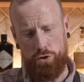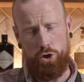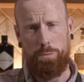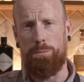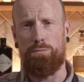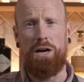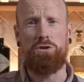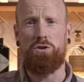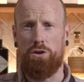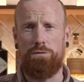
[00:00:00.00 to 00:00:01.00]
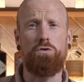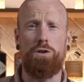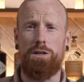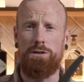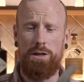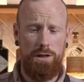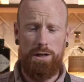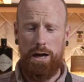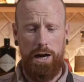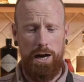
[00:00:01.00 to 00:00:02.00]
chopping branches off trees.
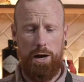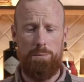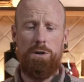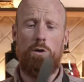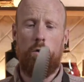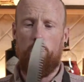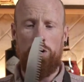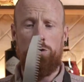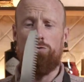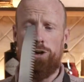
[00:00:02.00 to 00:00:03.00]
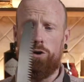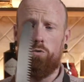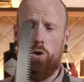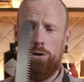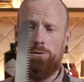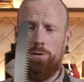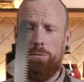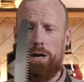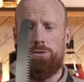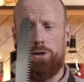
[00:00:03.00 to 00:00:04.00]
What you really want, the
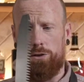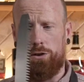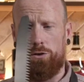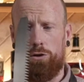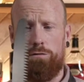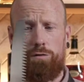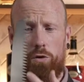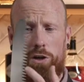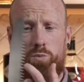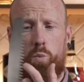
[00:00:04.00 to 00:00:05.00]
main thing that you're looking for, is